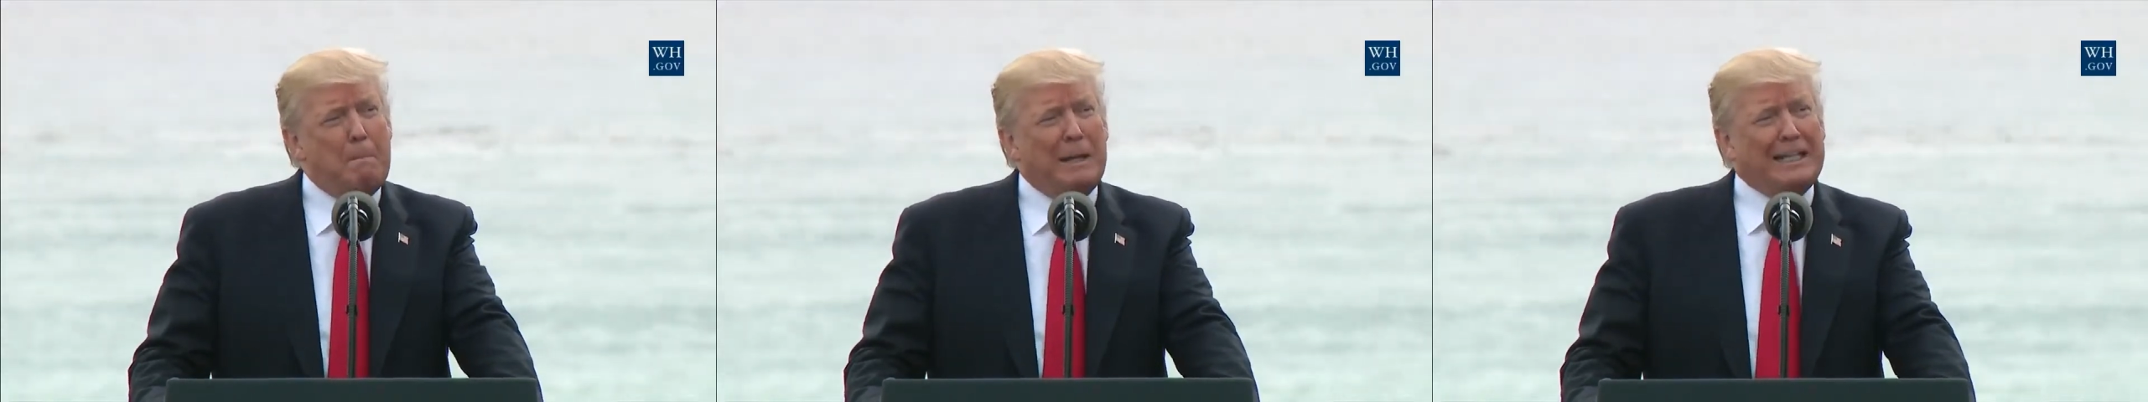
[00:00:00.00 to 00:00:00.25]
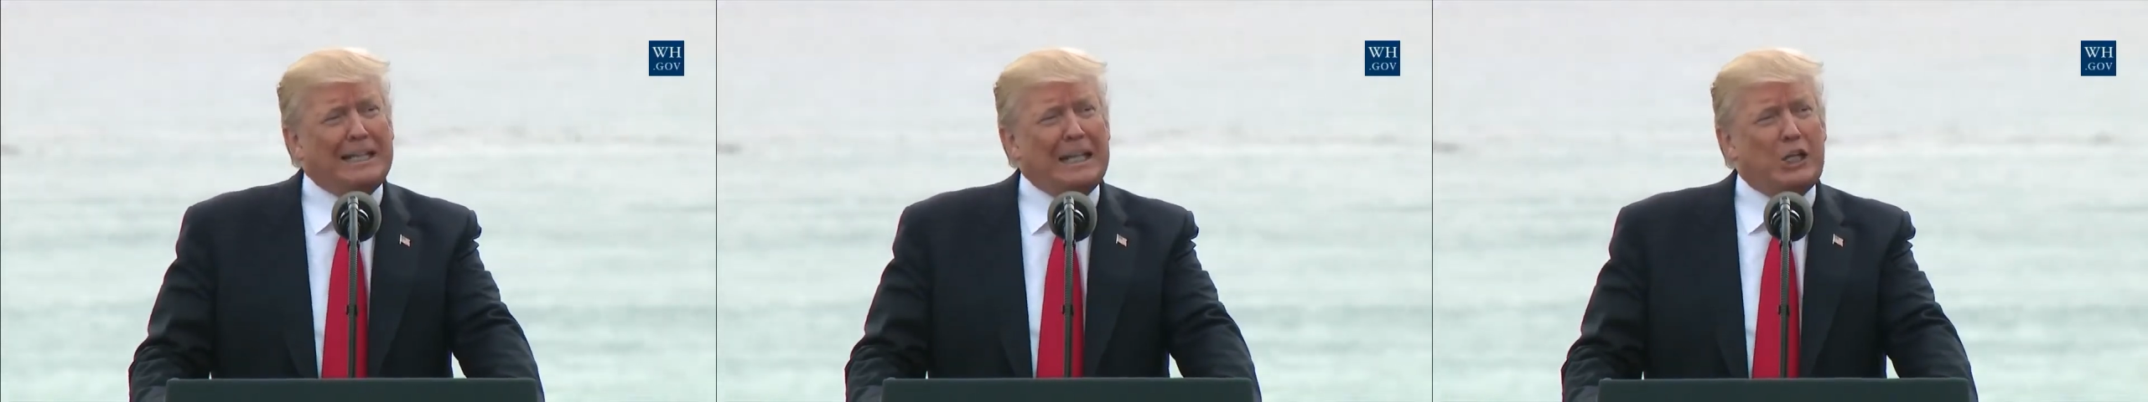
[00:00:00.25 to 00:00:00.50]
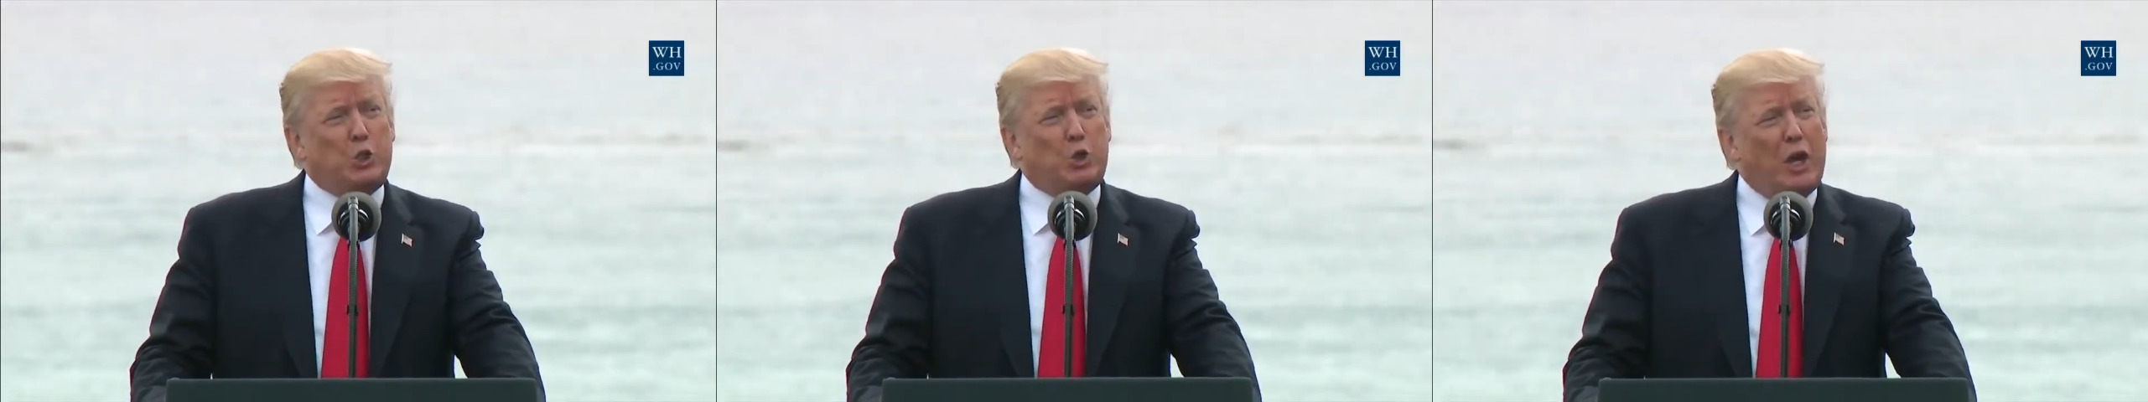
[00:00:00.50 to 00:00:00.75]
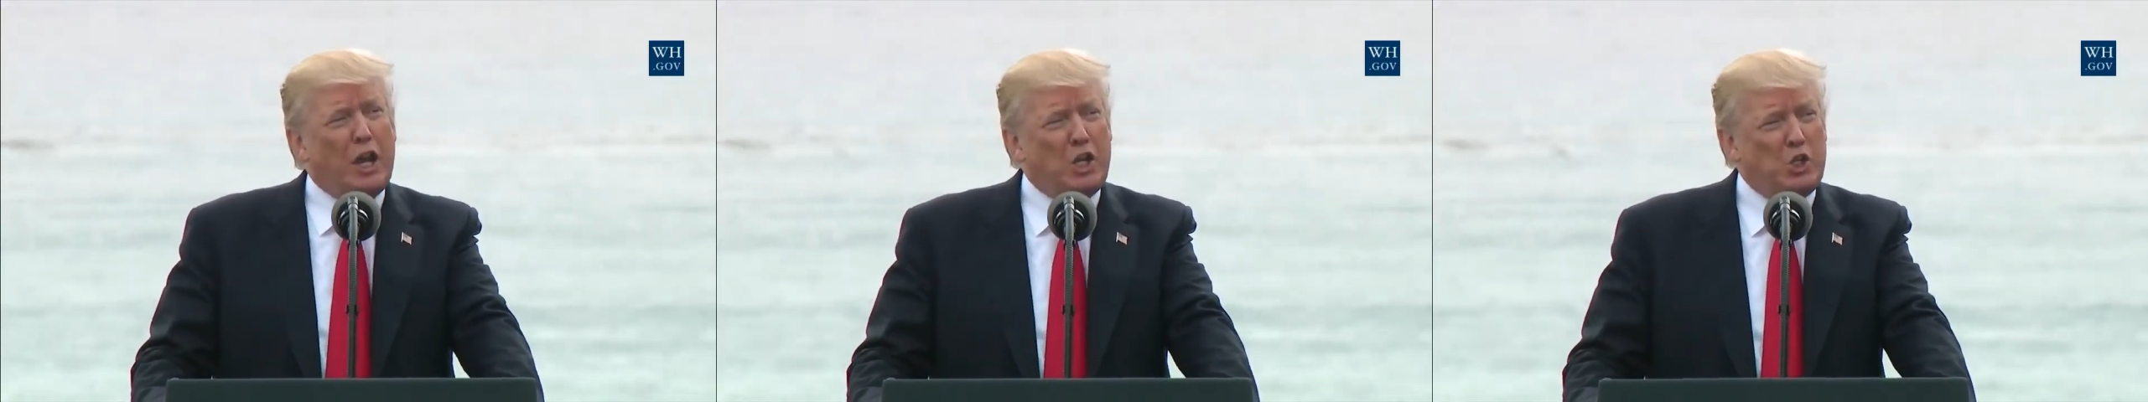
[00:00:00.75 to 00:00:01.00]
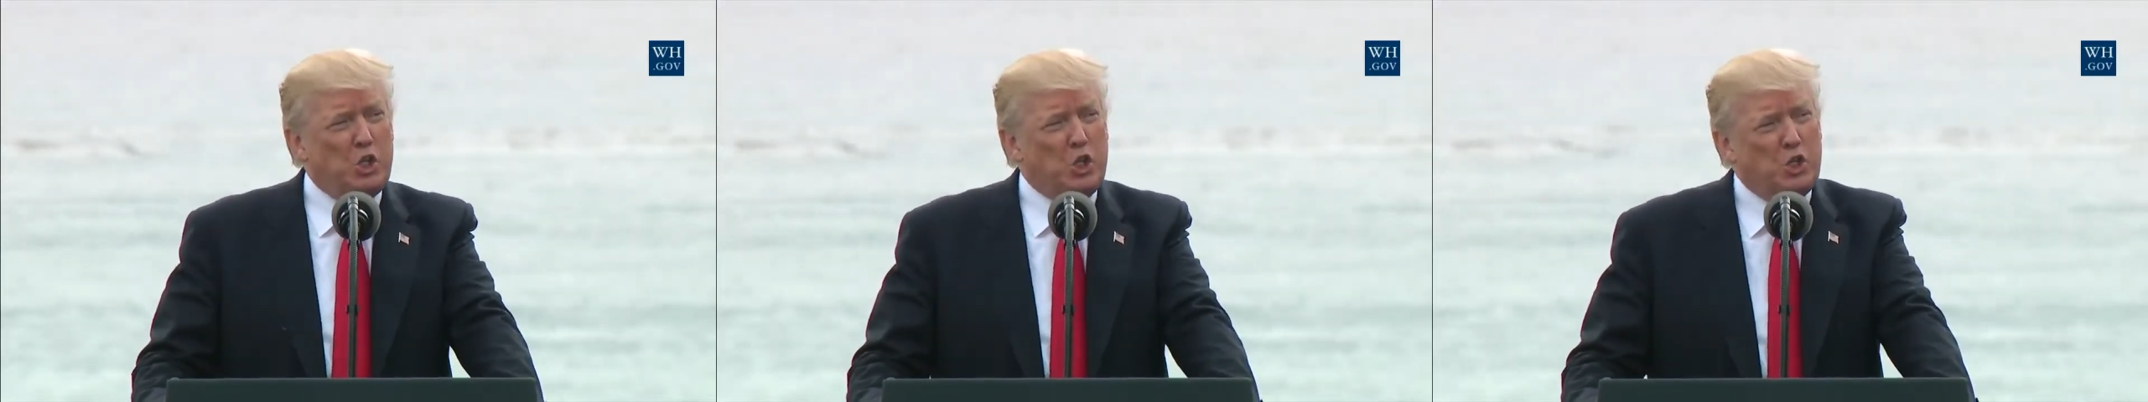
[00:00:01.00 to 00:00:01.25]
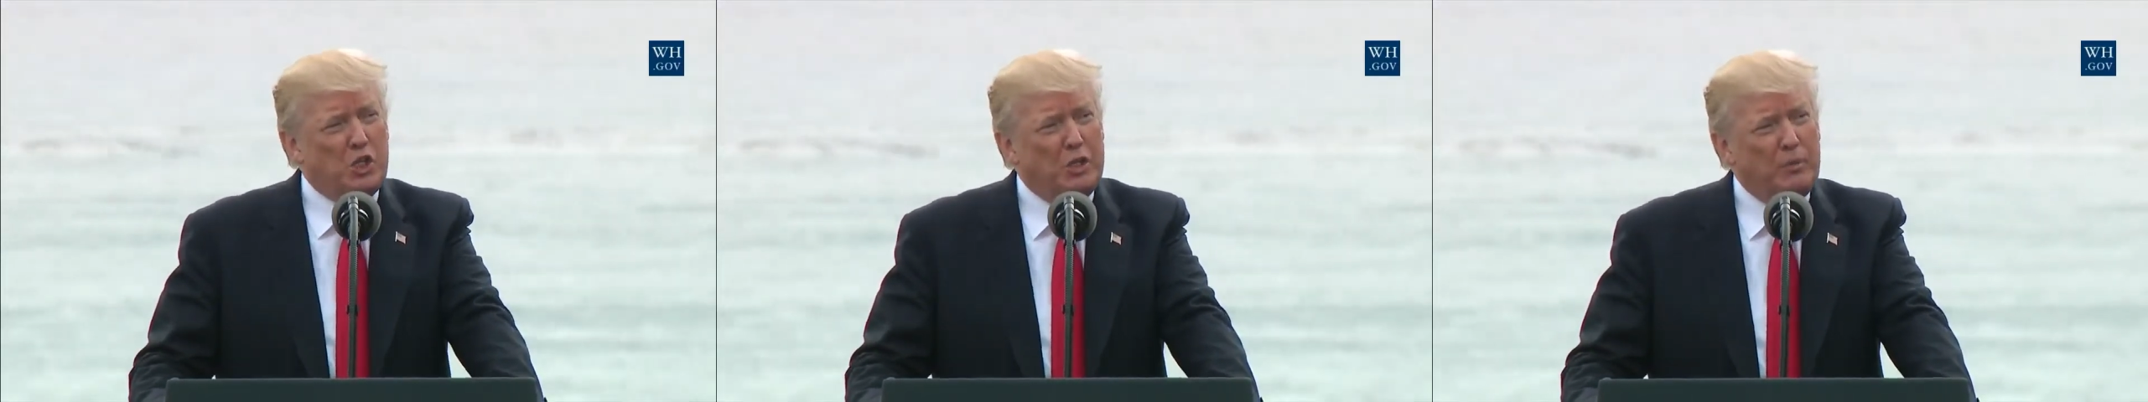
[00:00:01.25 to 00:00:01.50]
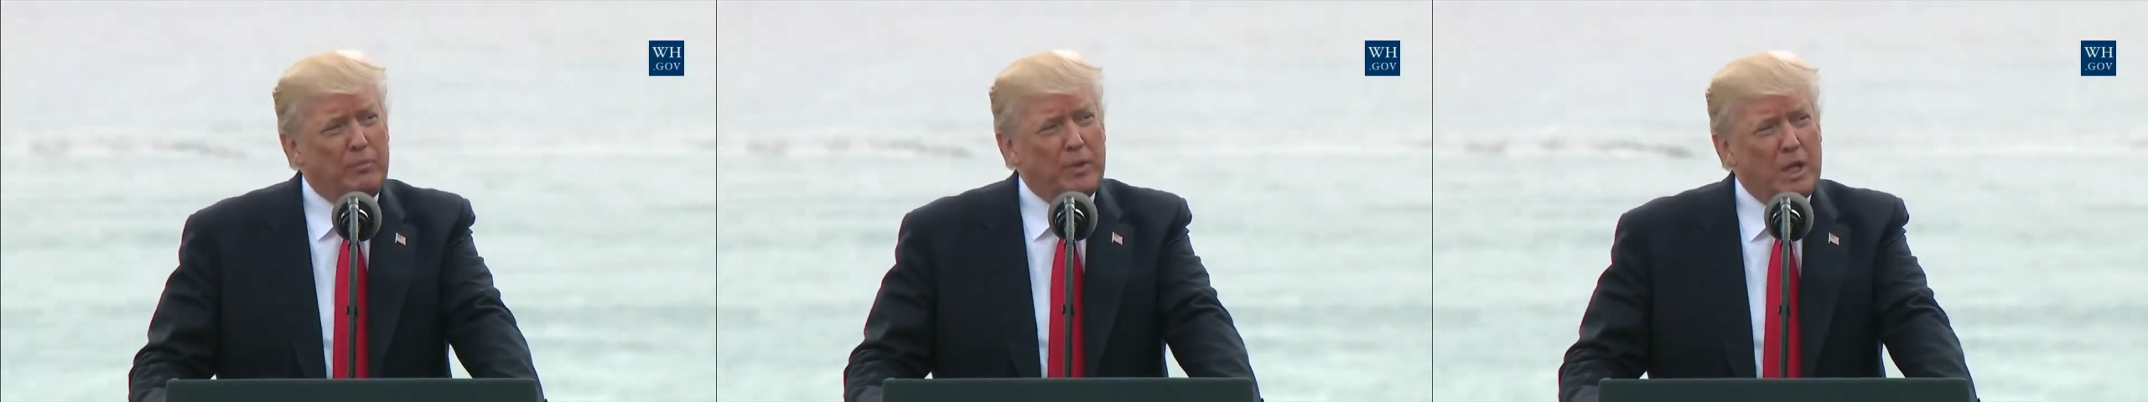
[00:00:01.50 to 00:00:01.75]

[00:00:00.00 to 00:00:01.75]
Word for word: Building Trades Union.